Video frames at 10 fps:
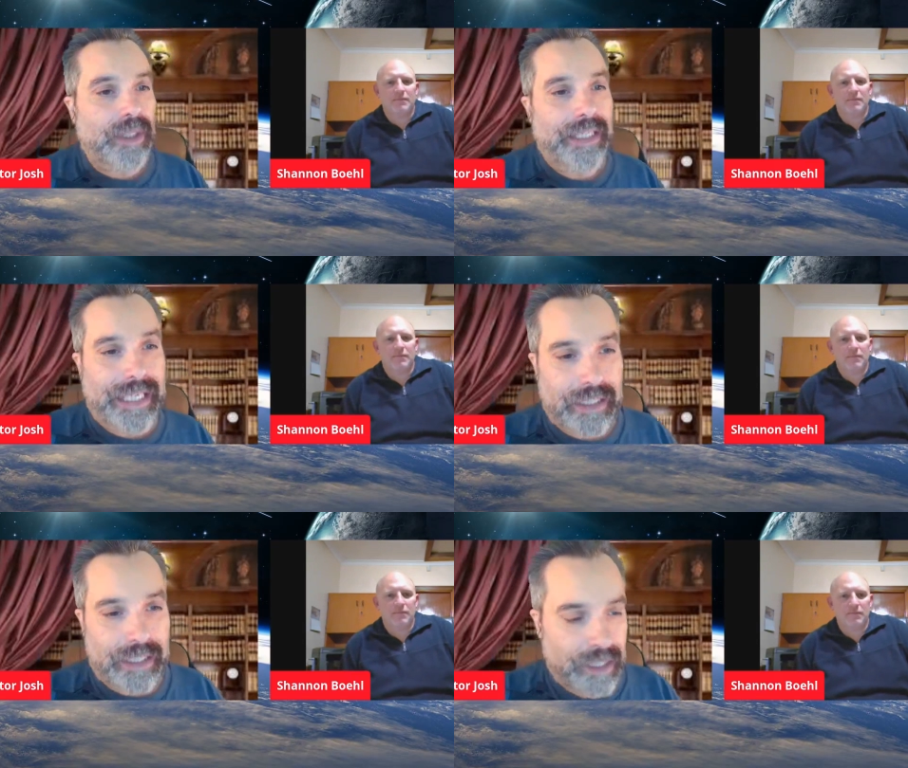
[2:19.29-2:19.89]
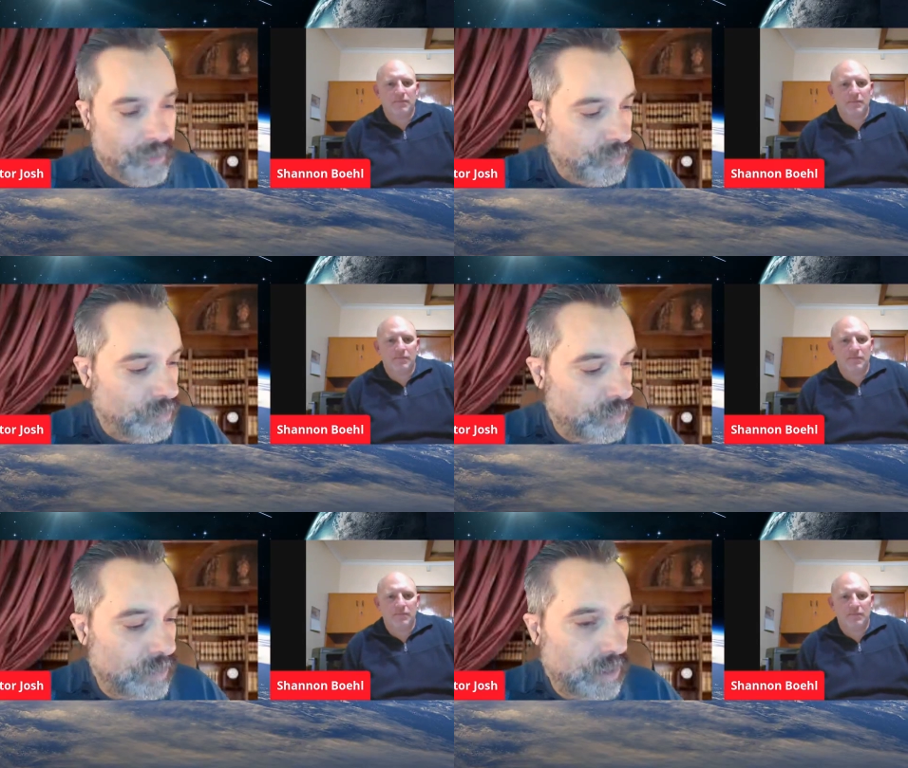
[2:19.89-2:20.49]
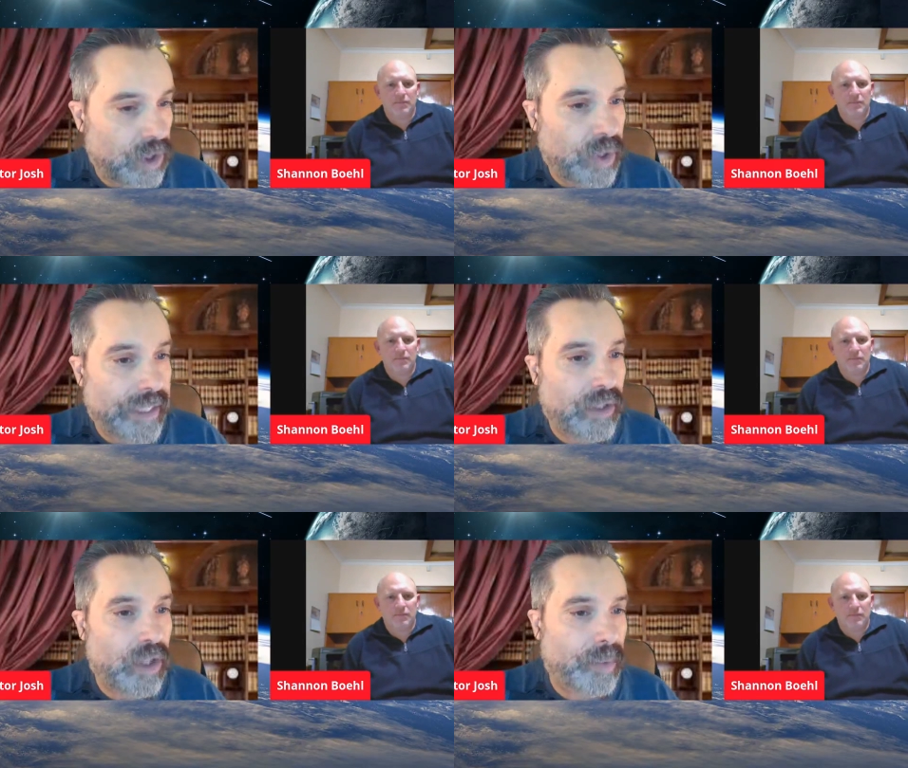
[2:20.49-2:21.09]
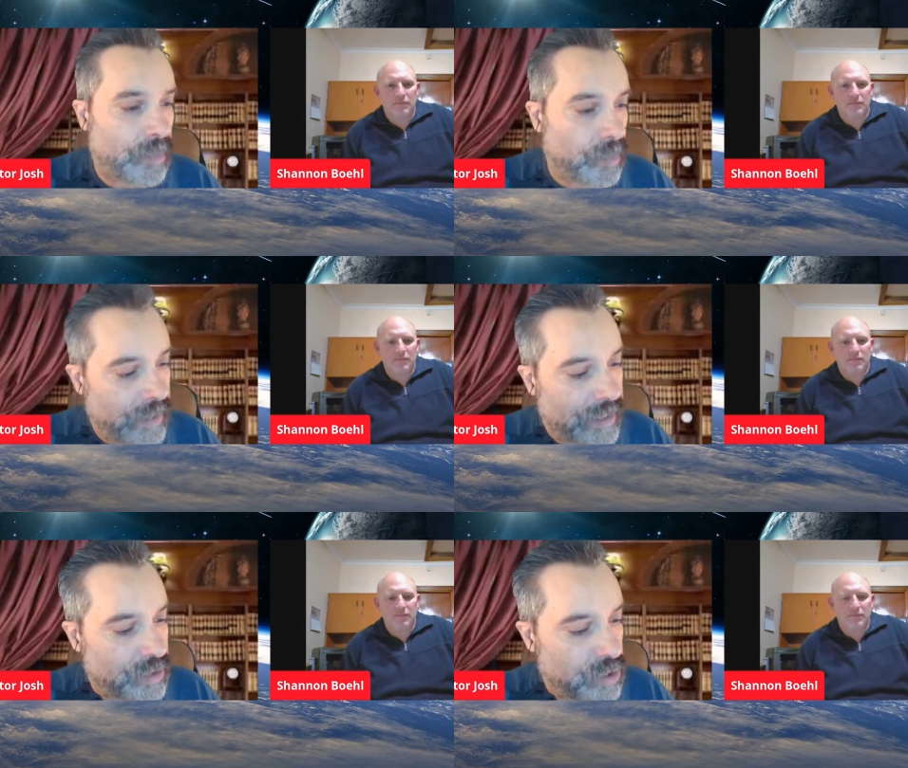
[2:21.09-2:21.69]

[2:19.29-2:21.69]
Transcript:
Speaker 1: handy, go ahead and open up with us to